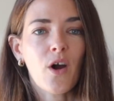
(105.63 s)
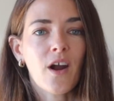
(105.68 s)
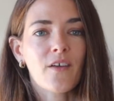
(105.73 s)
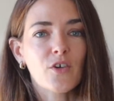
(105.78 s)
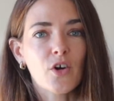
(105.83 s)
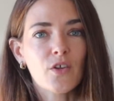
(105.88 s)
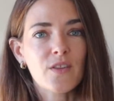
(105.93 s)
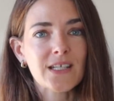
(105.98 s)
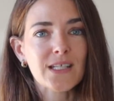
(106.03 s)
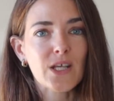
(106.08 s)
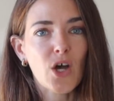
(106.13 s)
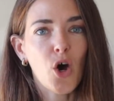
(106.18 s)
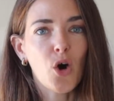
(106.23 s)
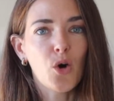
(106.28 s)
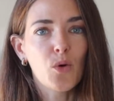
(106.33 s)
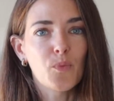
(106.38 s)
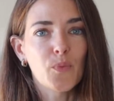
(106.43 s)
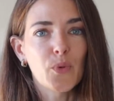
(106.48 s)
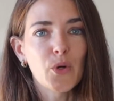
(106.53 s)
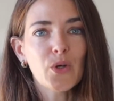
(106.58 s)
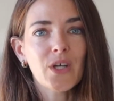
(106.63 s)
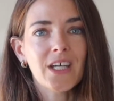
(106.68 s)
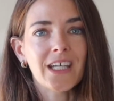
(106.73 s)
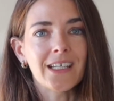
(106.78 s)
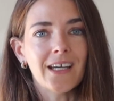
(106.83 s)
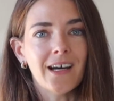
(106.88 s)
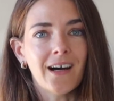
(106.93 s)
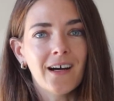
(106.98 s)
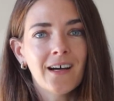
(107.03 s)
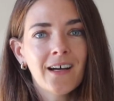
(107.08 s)
I've got this whole book
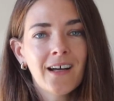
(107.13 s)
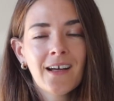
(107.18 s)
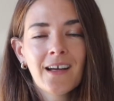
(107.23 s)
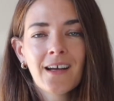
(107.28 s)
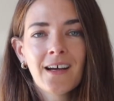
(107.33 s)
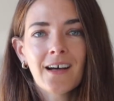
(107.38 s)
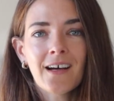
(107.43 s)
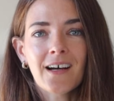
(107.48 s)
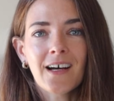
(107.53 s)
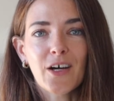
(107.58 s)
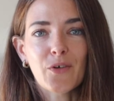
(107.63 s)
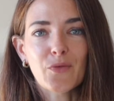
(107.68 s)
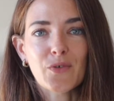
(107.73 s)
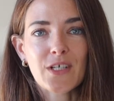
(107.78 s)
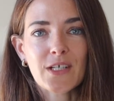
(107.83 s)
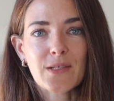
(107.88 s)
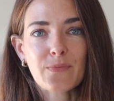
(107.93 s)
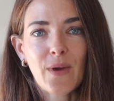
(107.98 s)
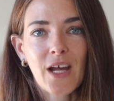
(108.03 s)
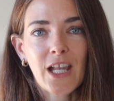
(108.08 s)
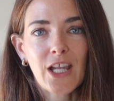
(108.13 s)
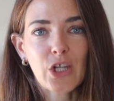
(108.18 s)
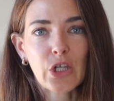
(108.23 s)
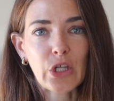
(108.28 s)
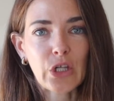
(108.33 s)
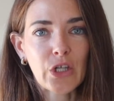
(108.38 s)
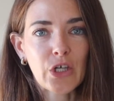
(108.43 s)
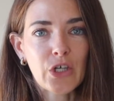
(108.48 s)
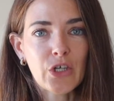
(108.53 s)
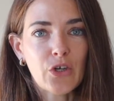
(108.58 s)
here, which is my
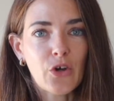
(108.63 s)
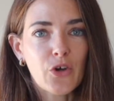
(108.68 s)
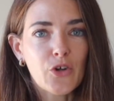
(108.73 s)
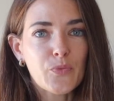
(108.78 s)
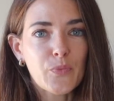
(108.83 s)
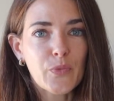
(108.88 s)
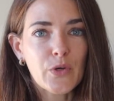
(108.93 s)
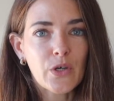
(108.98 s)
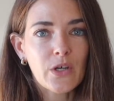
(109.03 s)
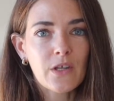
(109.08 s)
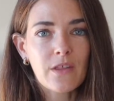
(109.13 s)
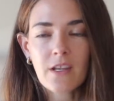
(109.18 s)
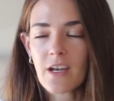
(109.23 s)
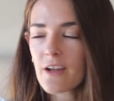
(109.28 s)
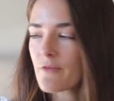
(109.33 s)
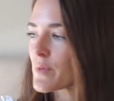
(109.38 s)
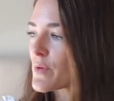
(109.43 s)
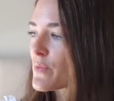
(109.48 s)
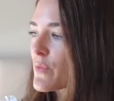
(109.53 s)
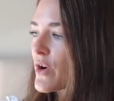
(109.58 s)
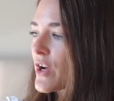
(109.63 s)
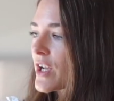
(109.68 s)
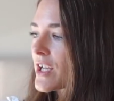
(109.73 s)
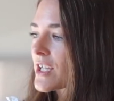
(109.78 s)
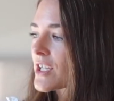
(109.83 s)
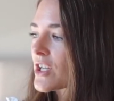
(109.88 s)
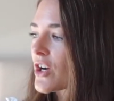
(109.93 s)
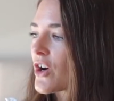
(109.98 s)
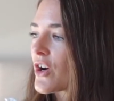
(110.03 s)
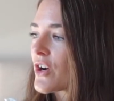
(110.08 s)
little notebook that I've been
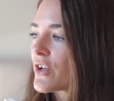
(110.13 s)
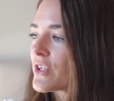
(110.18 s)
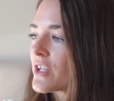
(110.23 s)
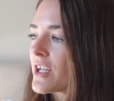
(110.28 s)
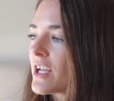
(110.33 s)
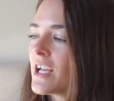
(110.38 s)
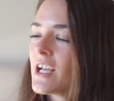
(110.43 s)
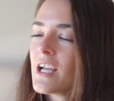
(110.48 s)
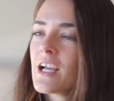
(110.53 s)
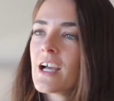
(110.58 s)
working on